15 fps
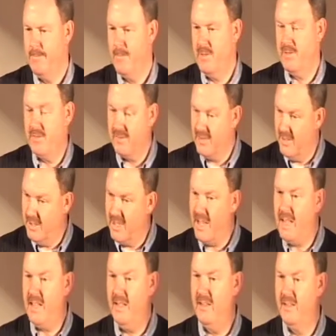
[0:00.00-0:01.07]
which is the
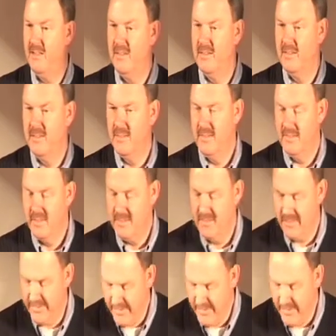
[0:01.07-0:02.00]
key to